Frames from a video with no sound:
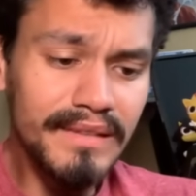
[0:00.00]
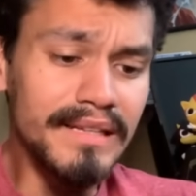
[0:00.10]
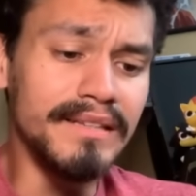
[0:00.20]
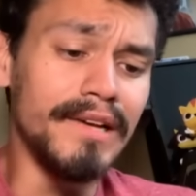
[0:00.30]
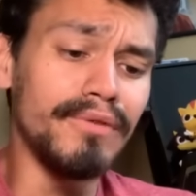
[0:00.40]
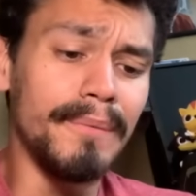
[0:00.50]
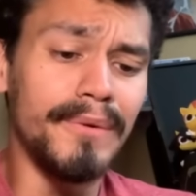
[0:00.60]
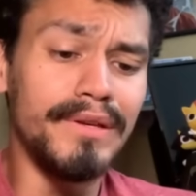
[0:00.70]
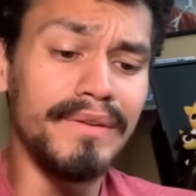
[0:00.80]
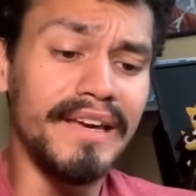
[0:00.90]
Level up
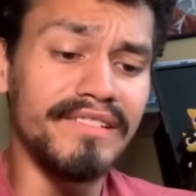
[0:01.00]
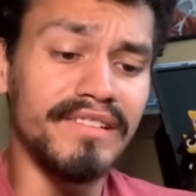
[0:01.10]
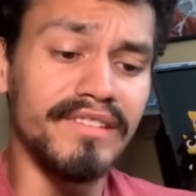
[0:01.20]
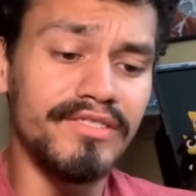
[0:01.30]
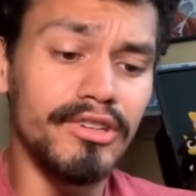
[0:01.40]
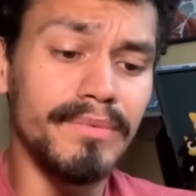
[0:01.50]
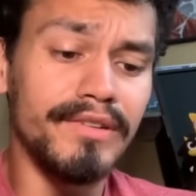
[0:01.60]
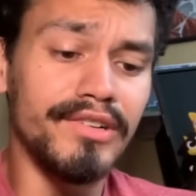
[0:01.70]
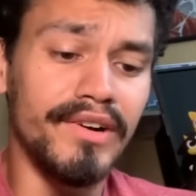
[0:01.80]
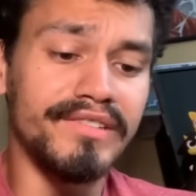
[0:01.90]
when unique gauge is
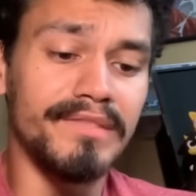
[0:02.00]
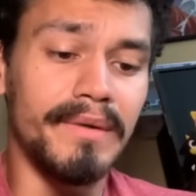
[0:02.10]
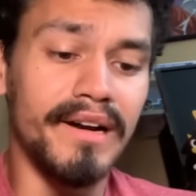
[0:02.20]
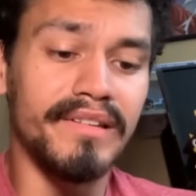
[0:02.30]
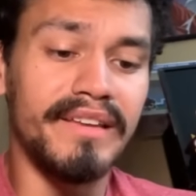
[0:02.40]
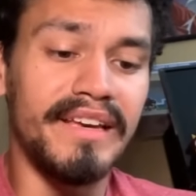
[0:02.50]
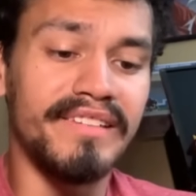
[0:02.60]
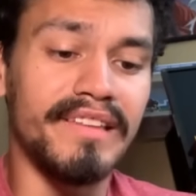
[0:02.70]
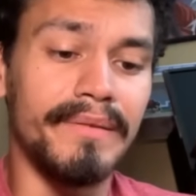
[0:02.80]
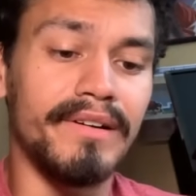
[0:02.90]
consumed. Charges moderately
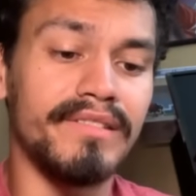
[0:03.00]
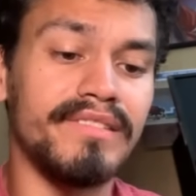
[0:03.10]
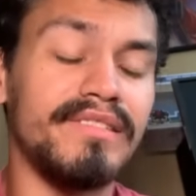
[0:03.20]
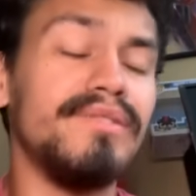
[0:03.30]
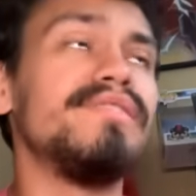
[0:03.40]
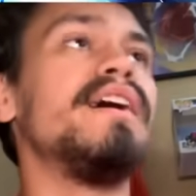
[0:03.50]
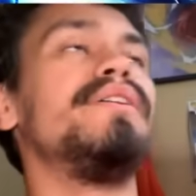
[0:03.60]
each time an art is used.